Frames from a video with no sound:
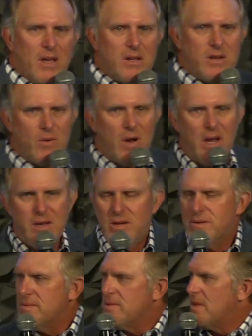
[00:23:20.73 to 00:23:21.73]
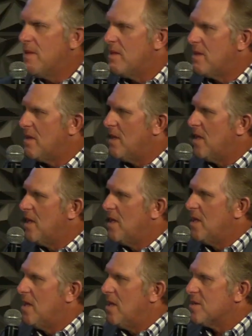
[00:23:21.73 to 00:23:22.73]
You know what I do?
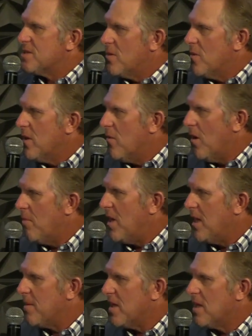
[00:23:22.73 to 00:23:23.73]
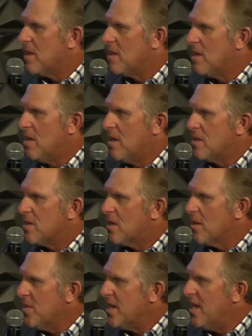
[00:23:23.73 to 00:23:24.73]
I say, what do you want, baby? You
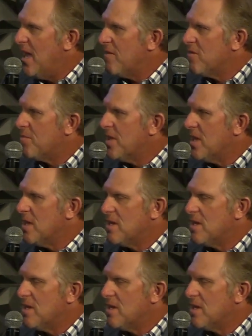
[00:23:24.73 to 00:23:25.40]
come lay down with me?